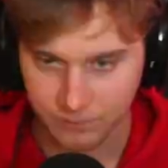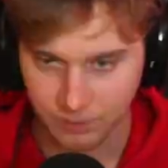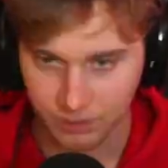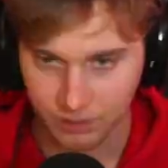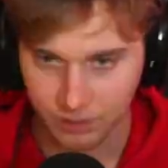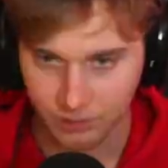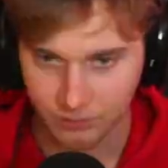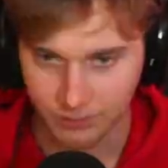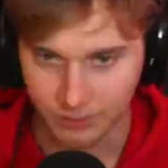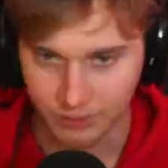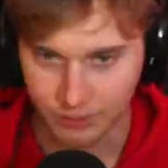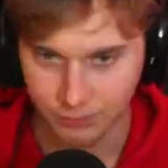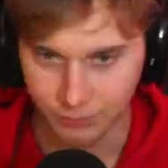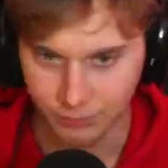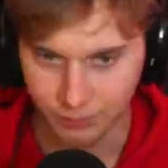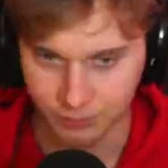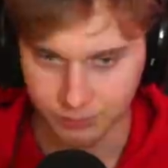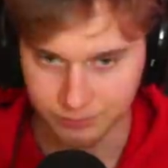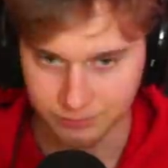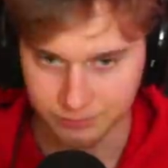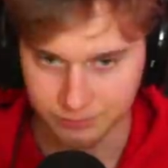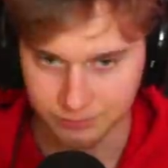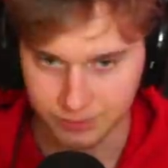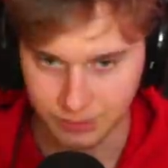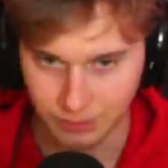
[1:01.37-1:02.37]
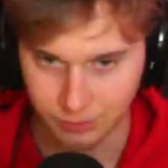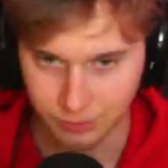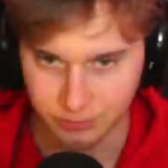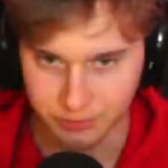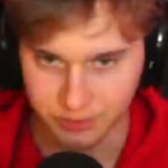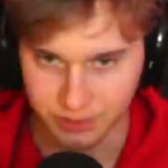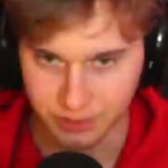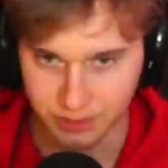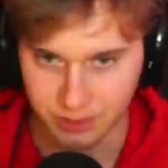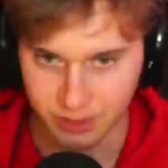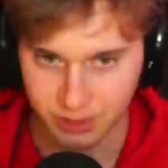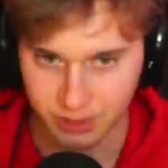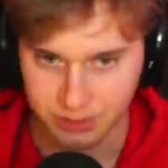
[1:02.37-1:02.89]
Uh, okay, well,
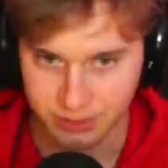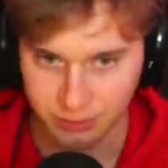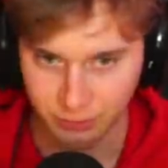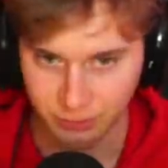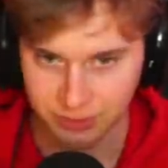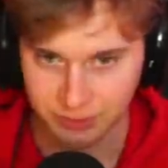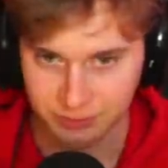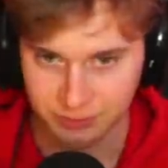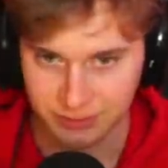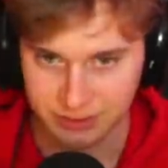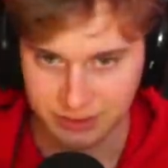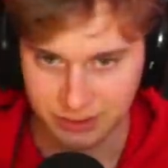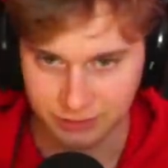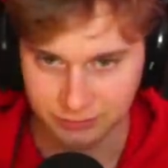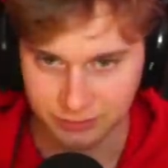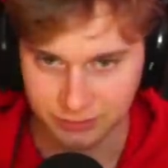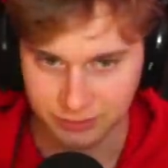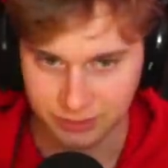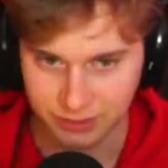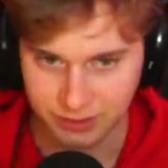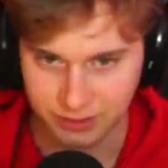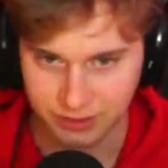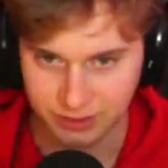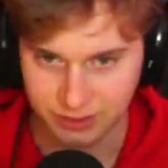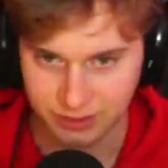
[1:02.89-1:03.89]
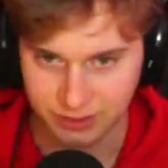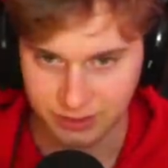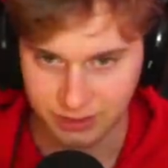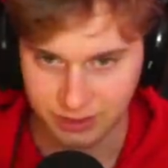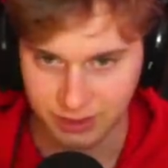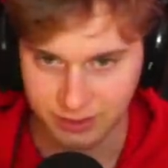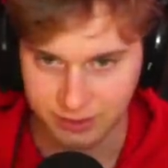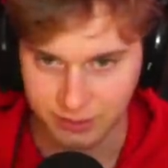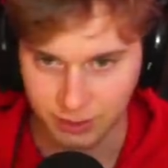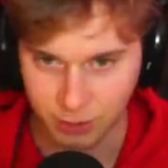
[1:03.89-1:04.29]
that, that went a bit different than uh, I